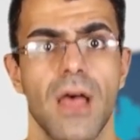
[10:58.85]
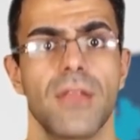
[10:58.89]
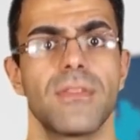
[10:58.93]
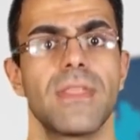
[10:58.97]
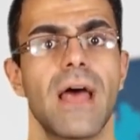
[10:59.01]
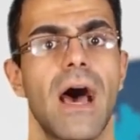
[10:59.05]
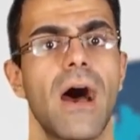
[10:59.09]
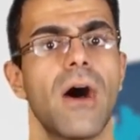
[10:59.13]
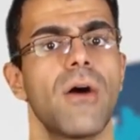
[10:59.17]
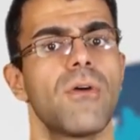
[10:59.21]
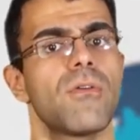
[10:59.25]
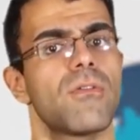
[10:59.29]

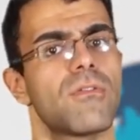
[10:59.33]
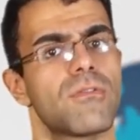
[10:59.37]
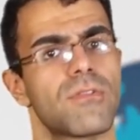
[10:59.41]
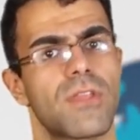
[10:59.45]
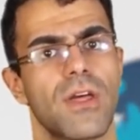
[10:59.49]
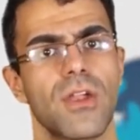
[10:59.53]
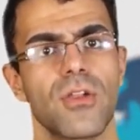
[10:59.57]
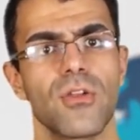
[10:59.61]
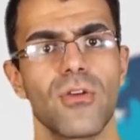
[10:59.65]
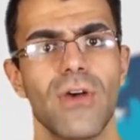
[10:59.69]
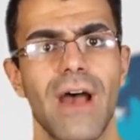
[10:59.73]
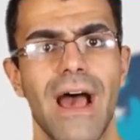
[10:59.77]
Now,
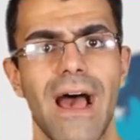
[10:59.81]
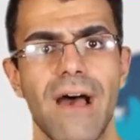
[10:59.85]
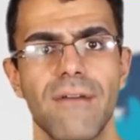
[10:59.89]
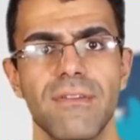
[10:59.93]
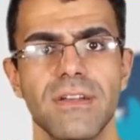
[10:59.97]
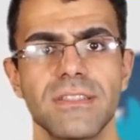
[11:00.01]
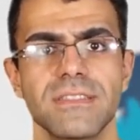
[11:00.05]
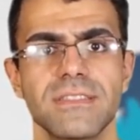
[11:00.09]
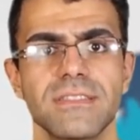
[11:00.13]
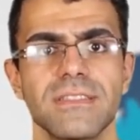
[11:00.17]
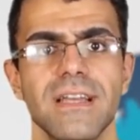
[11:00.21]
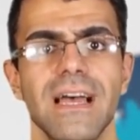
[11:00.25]
there you have
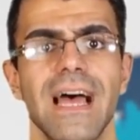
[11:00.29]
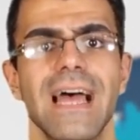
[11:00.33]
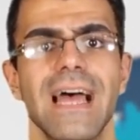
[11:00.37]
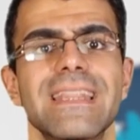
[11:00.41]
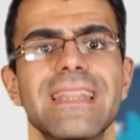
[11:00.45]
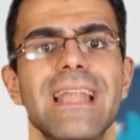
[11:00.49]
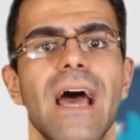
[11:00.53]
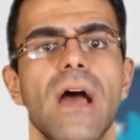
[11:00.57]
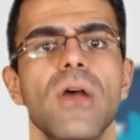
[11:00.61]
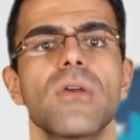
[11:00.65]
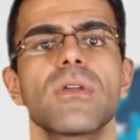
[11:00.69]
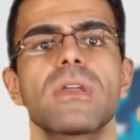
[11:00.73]
it.
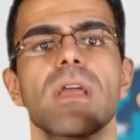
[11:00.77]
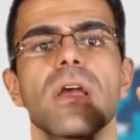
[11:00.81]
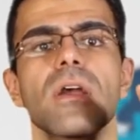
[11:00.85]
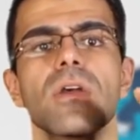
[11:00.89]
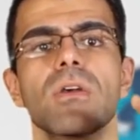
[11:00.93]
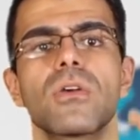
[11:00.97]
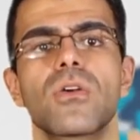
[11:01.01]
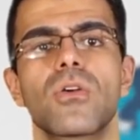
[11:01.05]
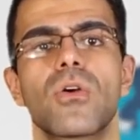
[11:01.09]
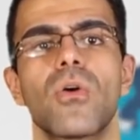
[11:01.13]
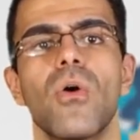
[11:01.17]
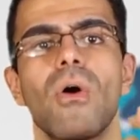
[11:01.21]
Now you
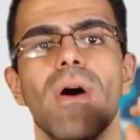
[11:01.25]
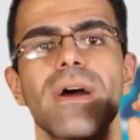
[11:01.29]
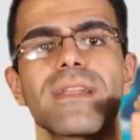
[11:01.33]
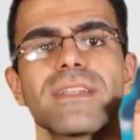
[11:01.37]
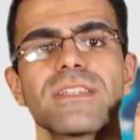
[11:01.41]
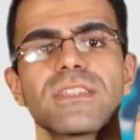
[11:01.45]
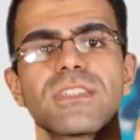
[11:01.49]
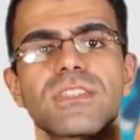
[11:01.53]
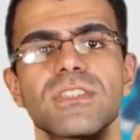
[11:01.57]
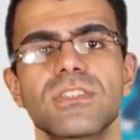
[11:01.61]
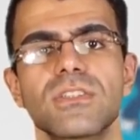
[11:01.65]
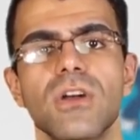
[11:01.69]
can go
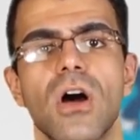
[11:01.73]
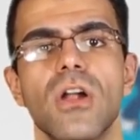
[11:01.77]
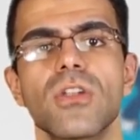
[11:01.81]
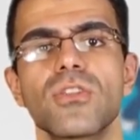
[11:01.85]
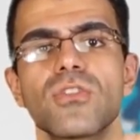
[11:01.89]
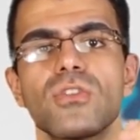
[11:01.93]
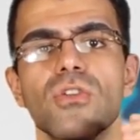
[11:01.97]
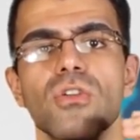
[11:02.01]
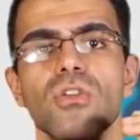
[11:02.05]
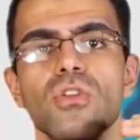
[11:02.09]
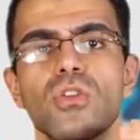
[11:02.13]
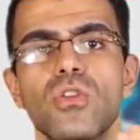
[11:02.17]
and
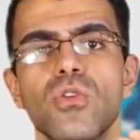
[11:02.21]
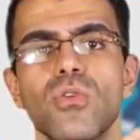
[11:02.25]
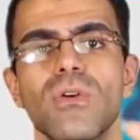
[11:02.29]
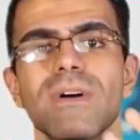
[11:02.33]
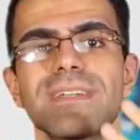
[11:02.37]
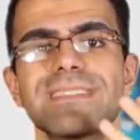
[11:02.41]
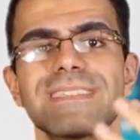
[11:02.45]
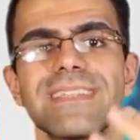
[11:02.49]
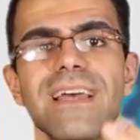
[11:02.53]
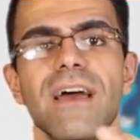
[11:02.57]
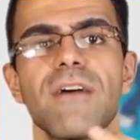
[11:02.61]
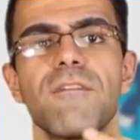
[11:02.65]
start your
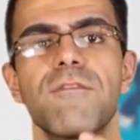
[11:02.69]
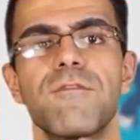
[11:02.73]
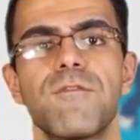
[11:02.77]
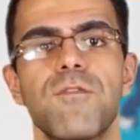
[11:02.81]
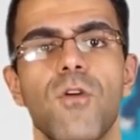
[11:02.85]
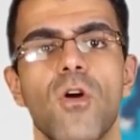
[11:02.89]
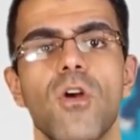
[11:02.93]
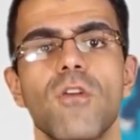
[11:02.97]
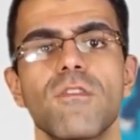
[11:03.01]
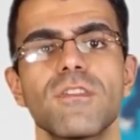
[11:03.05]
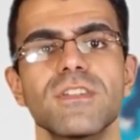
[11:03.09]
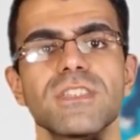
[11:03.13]
US
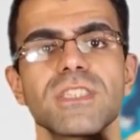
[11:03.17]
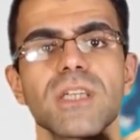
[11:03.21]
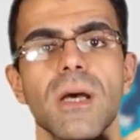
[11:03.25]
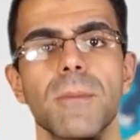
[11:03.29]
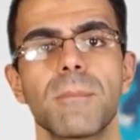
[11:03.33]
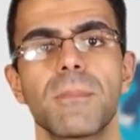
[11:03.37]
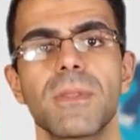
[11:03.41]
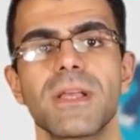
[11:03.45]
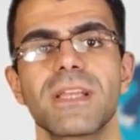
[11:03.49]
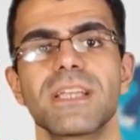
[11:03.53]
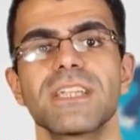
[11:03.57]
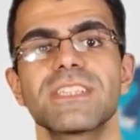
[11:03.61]
F4 visa
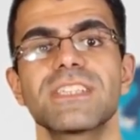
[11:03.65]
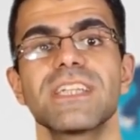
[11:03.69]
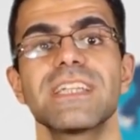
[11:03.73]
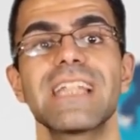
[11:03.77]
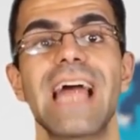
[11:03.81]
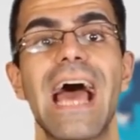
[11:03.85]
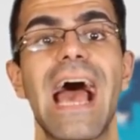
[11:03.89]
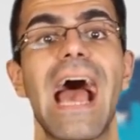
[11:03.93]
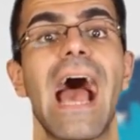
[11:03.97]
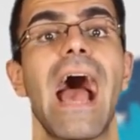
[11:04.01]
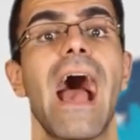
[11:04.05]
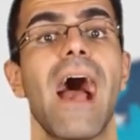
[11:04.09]

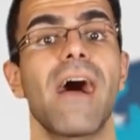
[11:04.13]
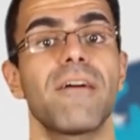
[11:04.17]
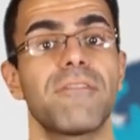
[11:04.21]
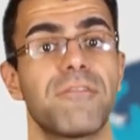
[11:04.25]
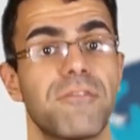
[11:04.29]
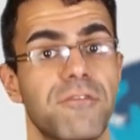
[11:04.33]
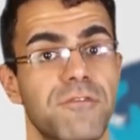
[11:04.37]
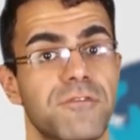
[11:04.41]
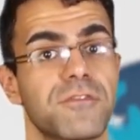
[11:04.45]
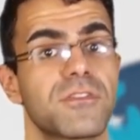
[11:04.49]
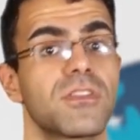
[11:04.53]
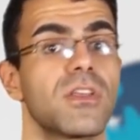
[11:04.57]
application
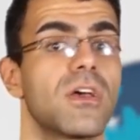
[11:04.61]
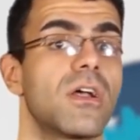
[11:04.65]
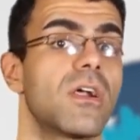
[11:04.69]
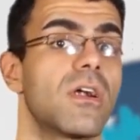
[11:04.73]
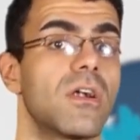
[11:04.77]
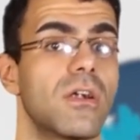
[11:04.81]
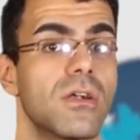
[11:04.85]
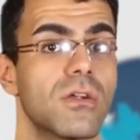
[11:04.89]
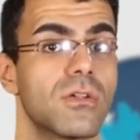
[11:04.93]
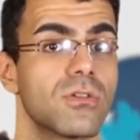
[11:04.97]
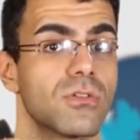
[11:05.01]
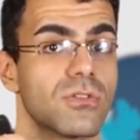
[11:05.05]

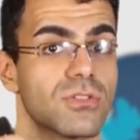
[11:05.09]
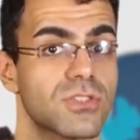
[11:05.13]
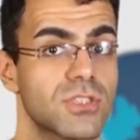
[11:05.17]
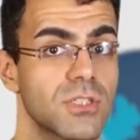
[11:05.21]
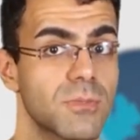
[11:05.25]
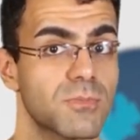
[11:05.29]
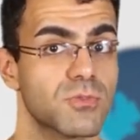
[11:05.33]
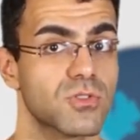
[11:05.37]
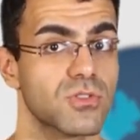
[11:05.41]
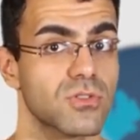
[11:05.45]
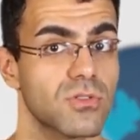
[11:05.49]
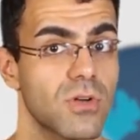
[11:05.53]
after you
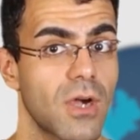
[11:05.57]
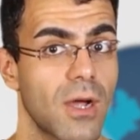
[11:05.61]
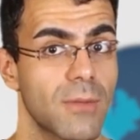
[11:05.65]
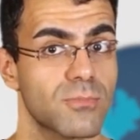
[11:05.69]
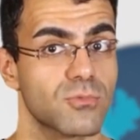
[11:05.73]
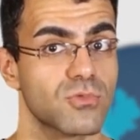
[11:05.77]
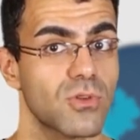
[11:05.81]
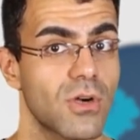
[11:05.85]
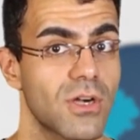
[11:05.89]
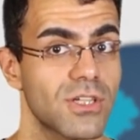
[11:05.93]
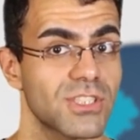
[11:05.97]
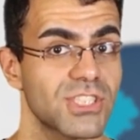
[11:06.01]

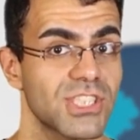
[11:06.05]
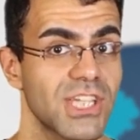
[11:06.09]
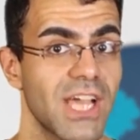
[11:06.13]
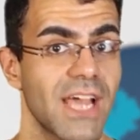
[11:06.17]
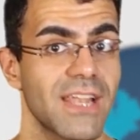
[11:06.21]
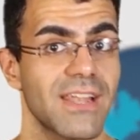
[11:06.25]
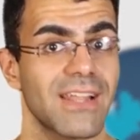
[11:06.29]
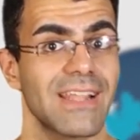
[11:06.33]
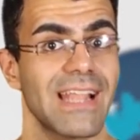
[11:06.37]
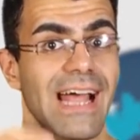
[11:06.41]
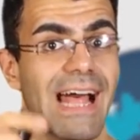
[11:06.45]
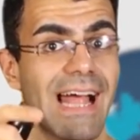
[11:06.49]
subscribe to our
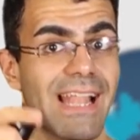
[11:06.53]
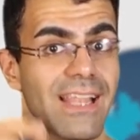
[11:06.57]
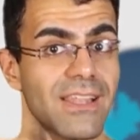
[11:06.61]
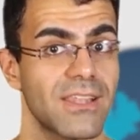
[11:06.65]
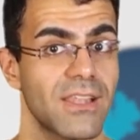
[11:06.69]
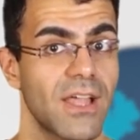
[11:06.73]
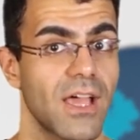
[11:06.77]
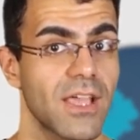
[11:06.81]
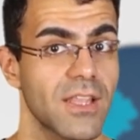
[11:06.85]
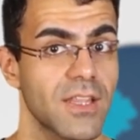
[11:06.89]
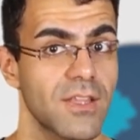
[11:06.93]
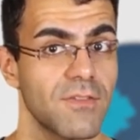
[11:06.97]
channel
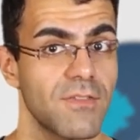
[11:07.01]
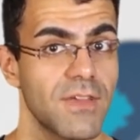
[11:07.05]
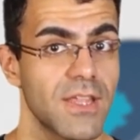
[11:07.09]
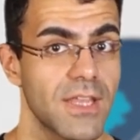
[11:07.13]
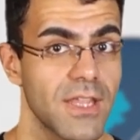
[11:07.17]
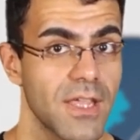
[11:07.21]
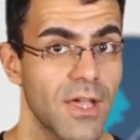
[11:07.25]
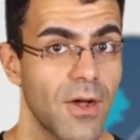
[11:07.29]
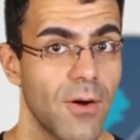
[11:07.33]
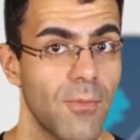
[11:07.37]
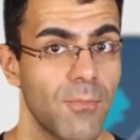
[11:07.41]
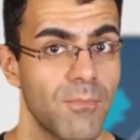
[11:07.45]
and like the
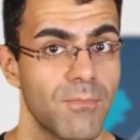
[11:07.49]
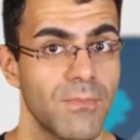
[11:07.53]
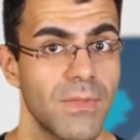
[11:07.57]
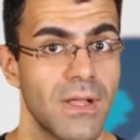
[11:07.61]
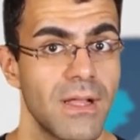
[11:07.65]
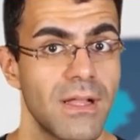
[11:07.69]
video.